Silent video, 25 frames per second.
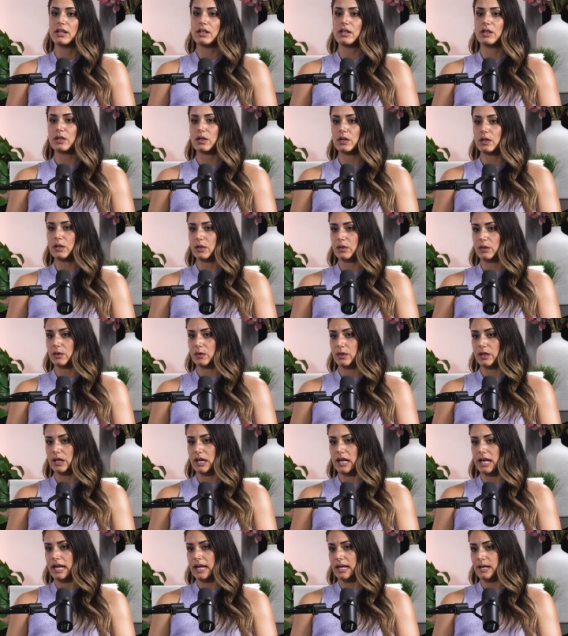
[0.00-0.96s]
you
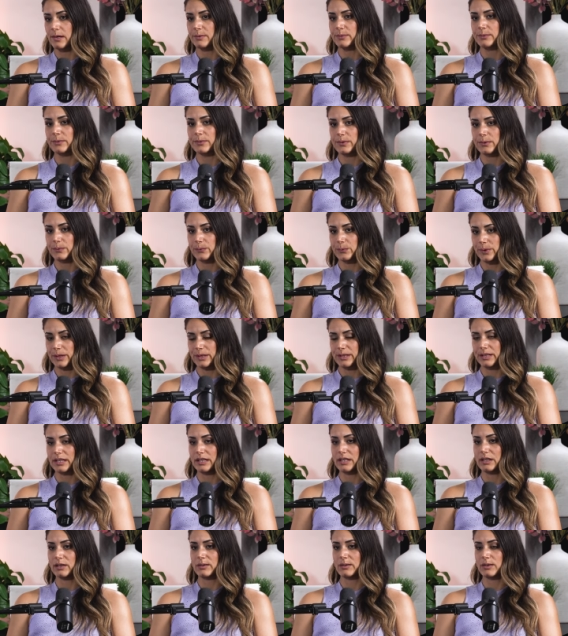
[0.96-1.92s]
know, uh, right
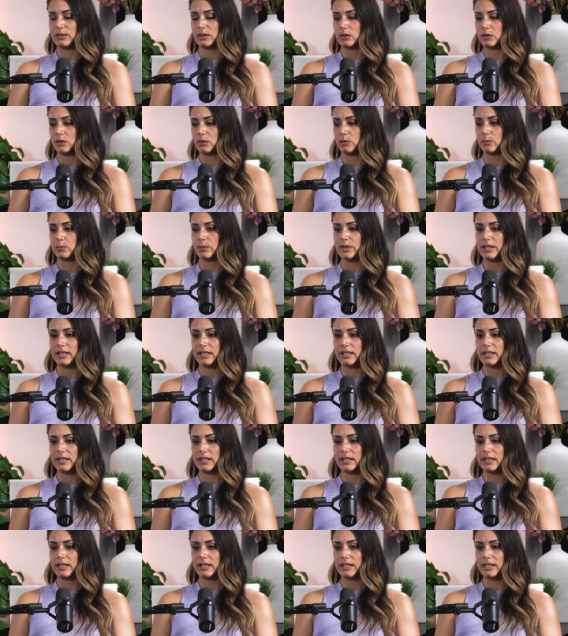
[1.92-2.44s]
now, you know,